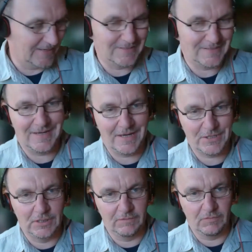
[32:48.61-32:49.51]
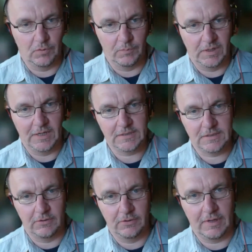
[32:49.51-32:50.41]
internationally. If you want to be net
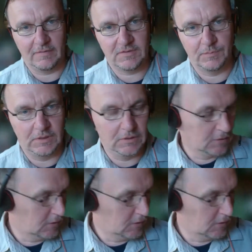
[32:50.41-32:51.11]
zero, you have to be